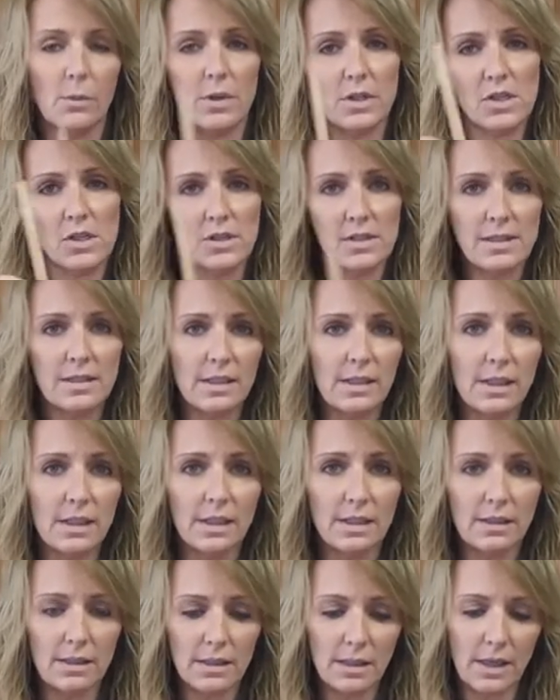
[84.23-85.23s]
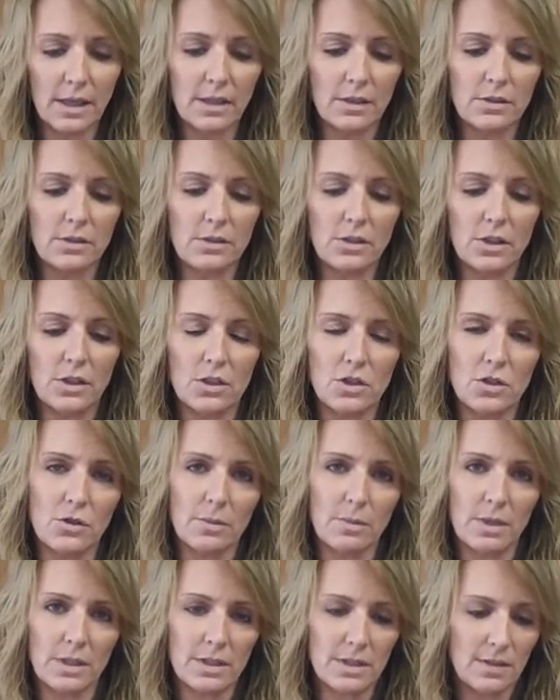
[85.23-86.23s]
Once you stick it in the candle, you
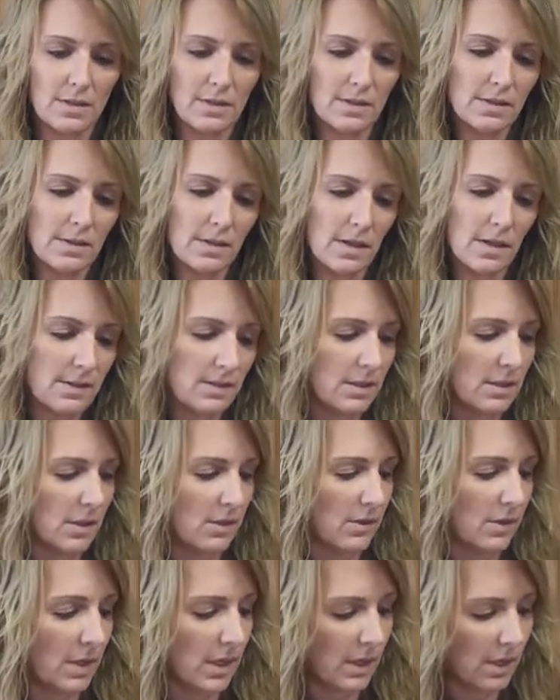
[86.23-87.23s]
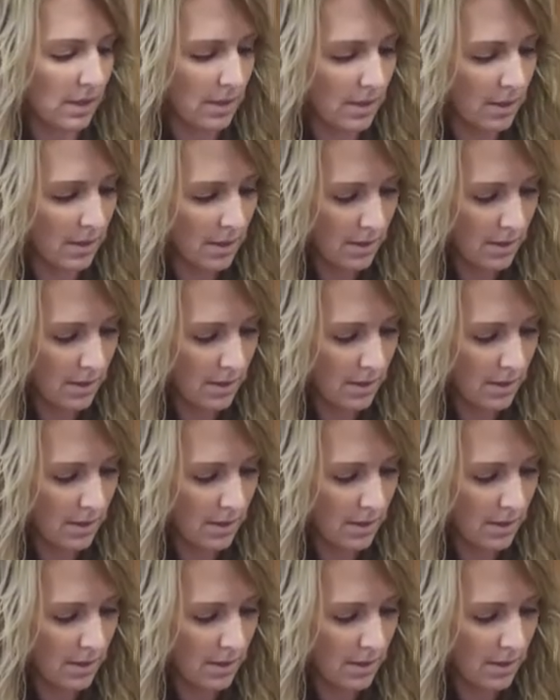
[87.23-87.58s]
trim it to the size that you need.